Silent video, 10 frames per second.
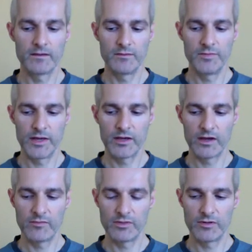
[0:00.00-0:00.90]

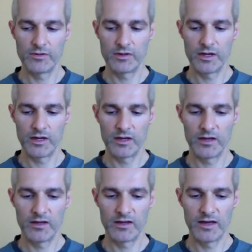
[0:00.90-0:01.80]
become,
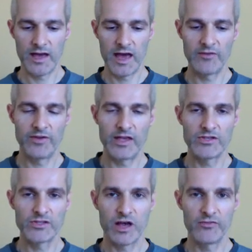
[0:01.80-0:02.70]
have a
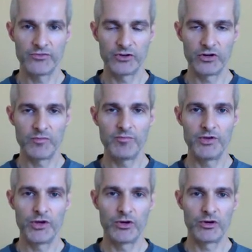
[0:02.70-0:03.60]
softer,
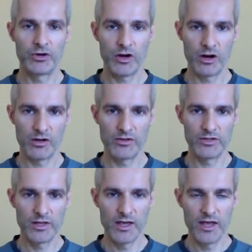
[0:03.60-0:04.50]
purer heart
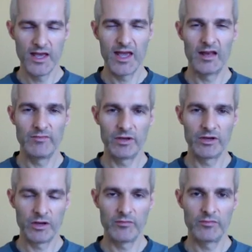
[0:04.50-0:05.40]
and
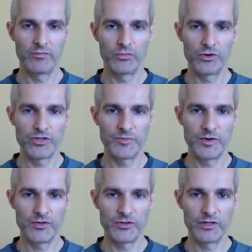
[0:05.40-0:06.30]
become more
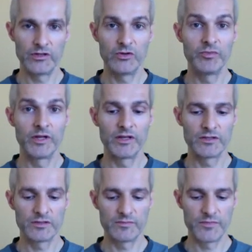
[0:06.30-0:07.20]
spiritually
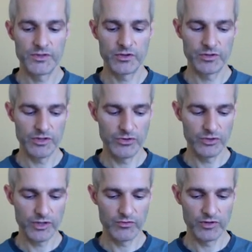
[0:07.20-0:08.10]
luminous so that you
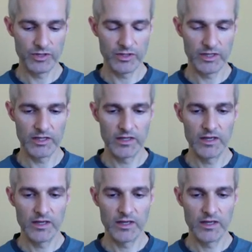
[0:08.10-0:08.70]
can really